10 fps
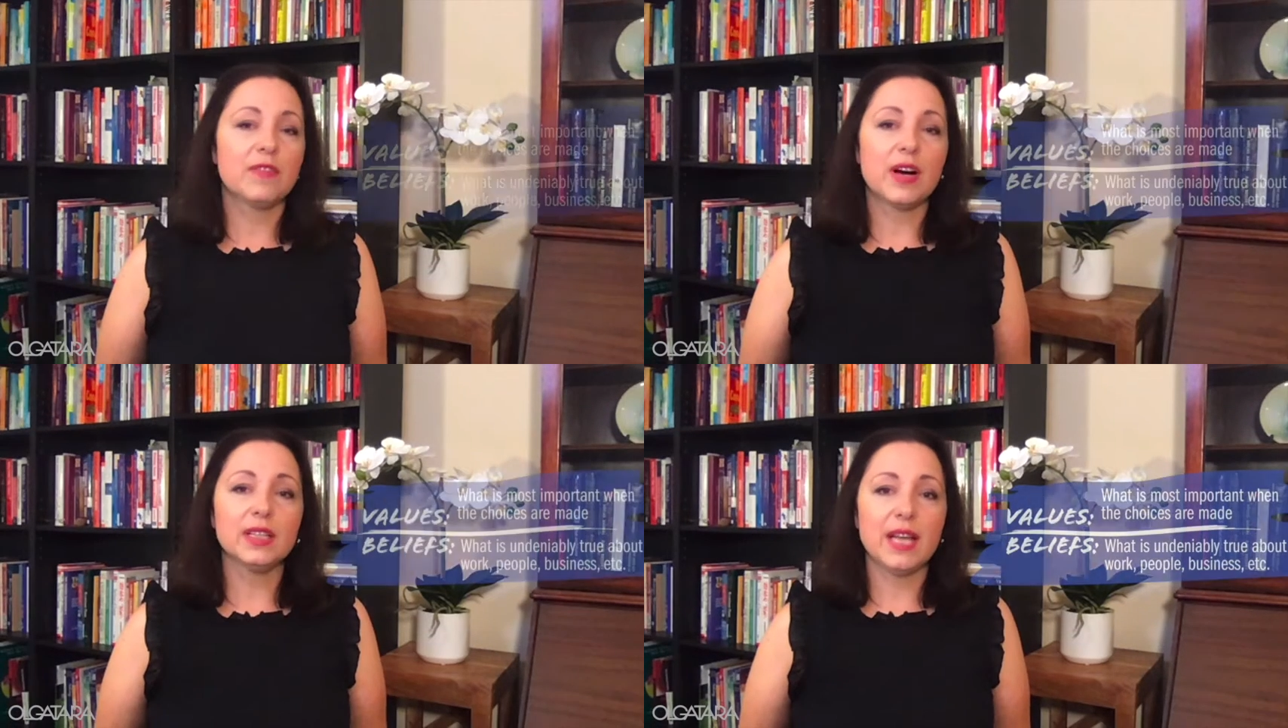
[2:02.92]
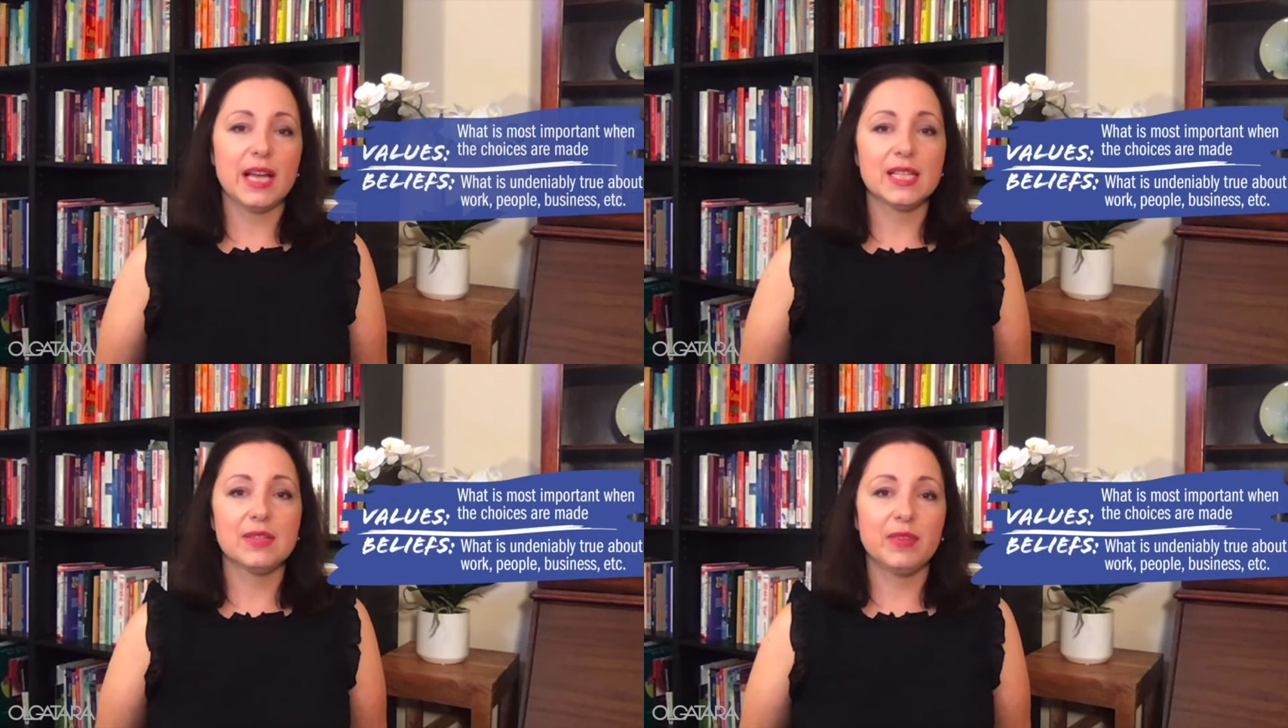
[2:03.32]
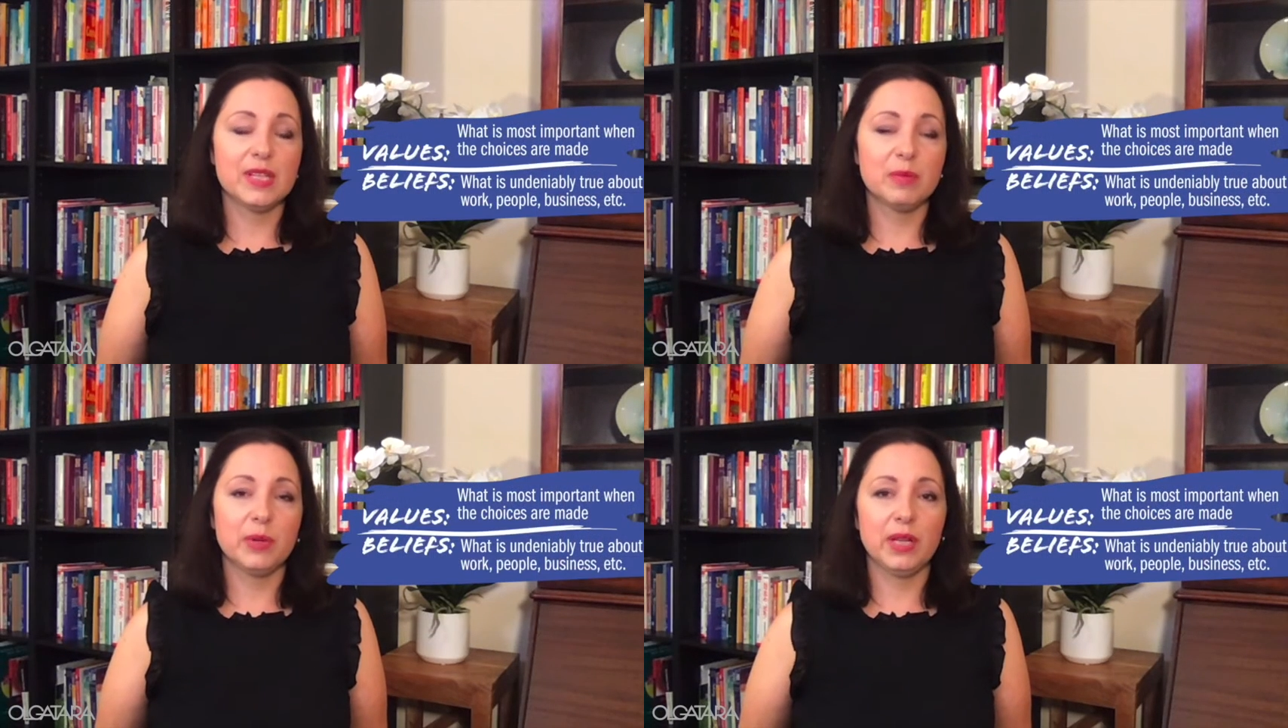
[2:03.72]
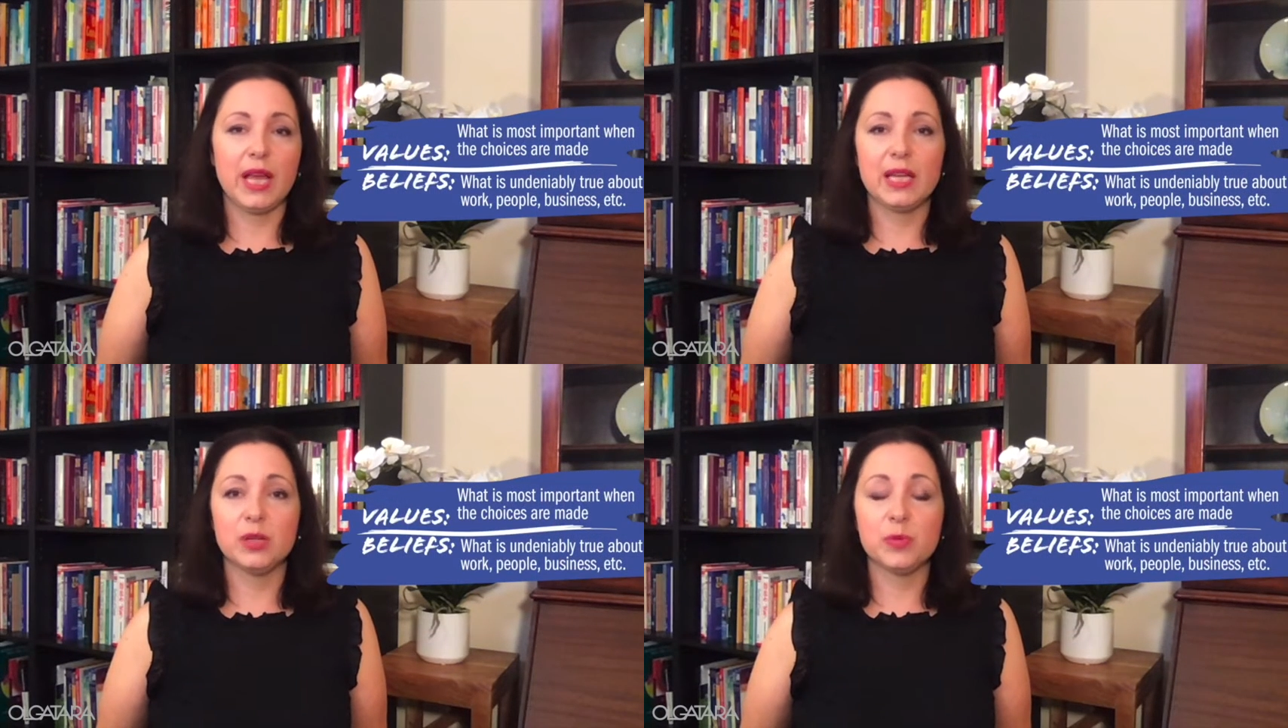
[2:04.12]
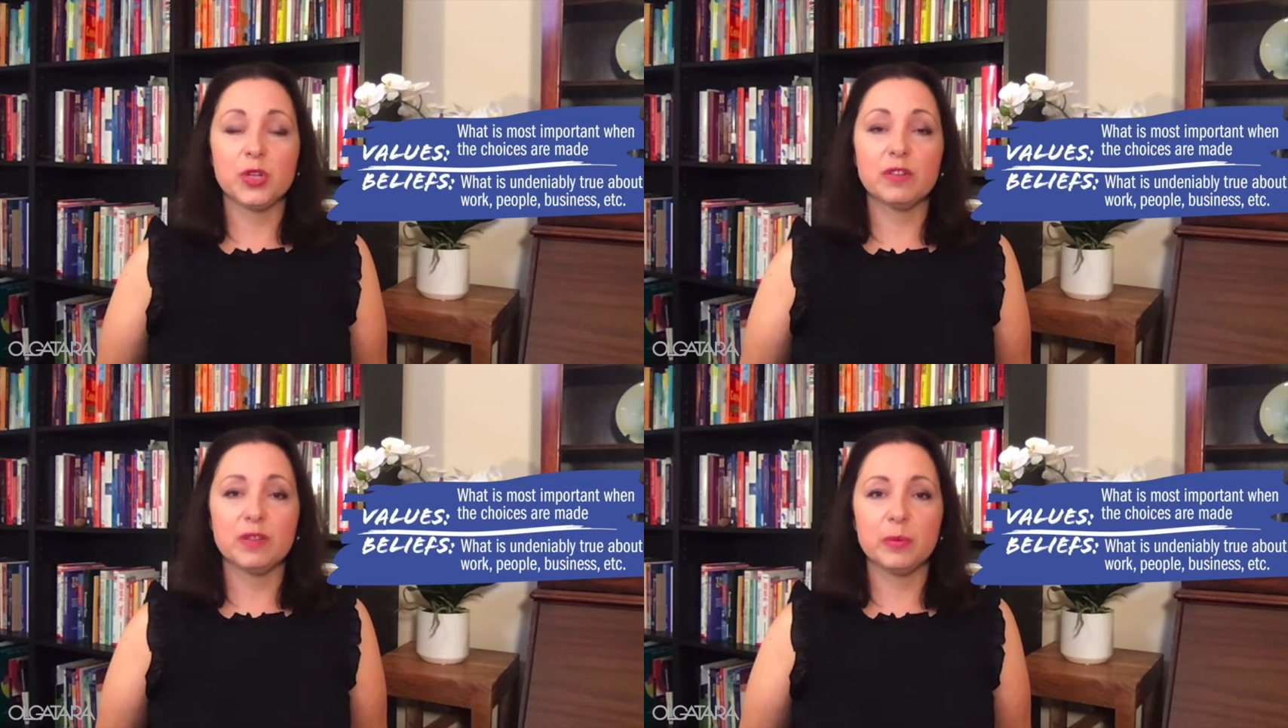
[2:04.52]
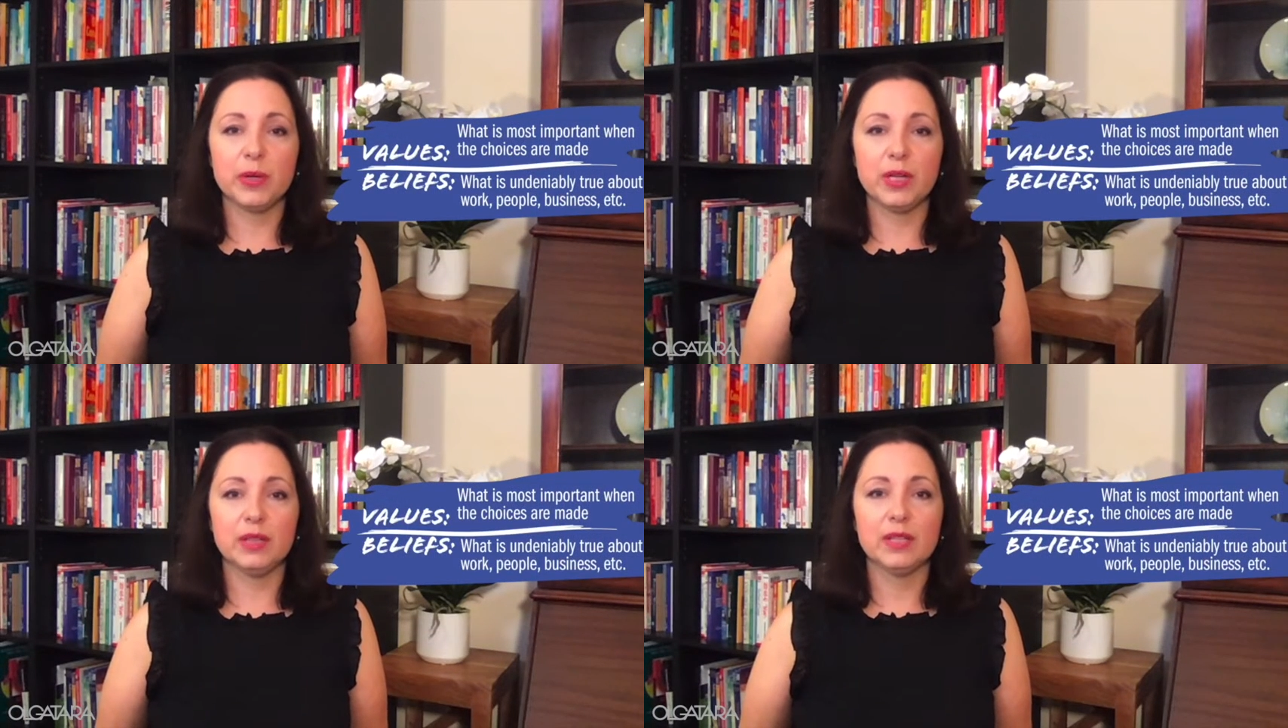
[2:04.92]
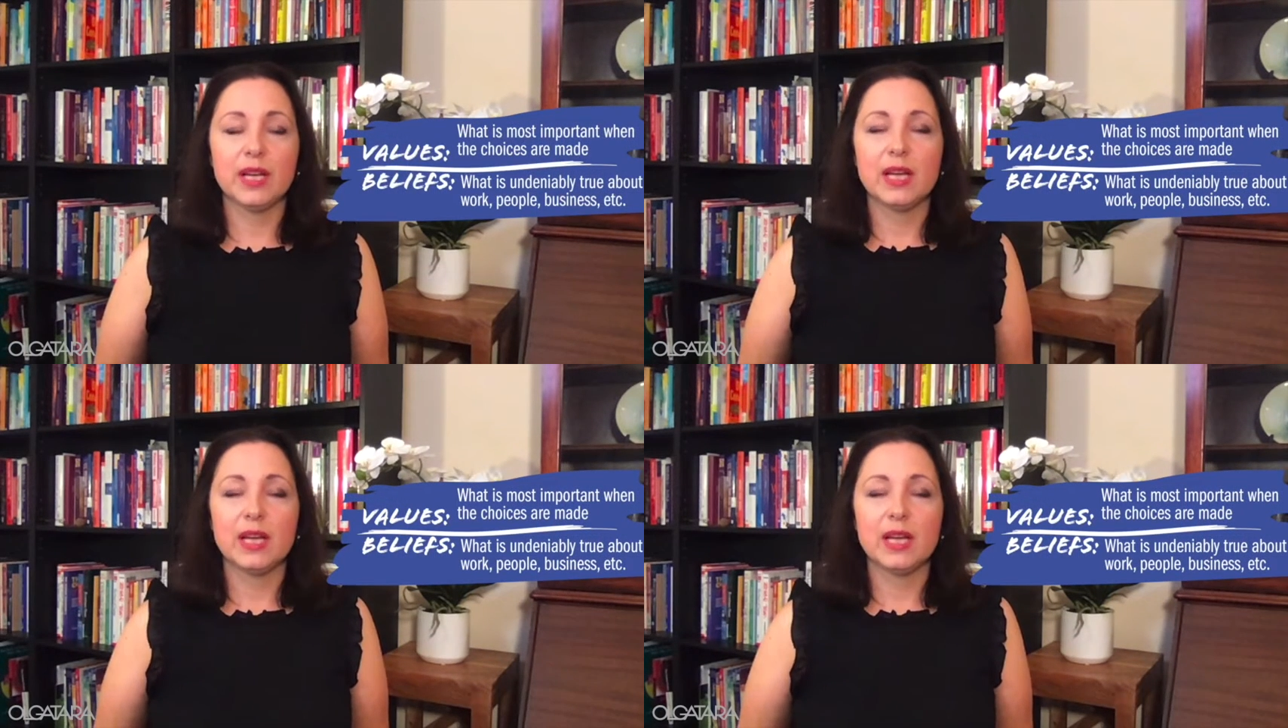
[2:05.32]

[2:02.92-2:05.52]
far less visible and observable,